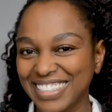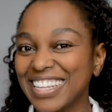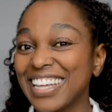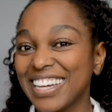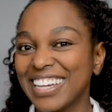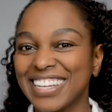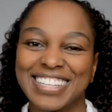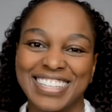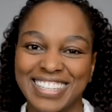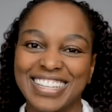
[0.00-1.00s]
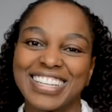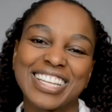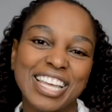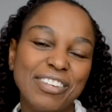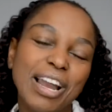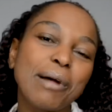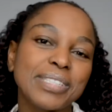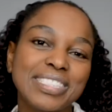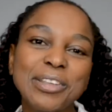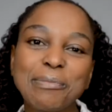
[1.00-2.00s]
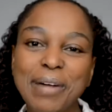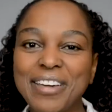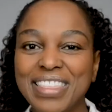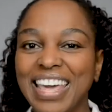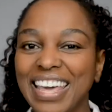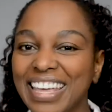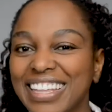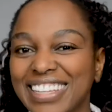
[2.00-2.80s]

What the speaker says: Yeah, you have an abscess in your mouth, eh?